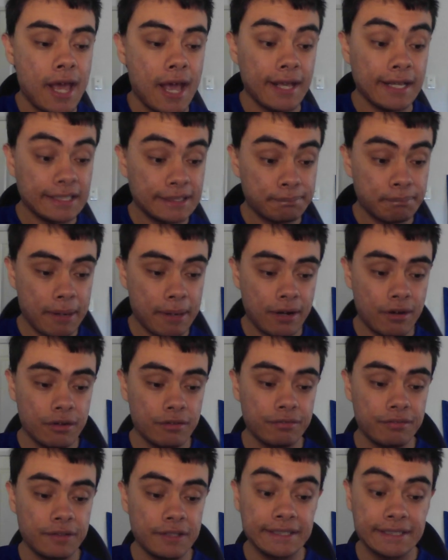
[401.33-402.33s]
against
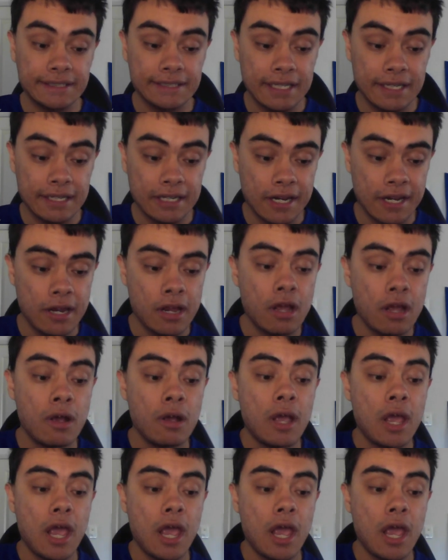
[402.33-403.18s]
Penrith in Sydney.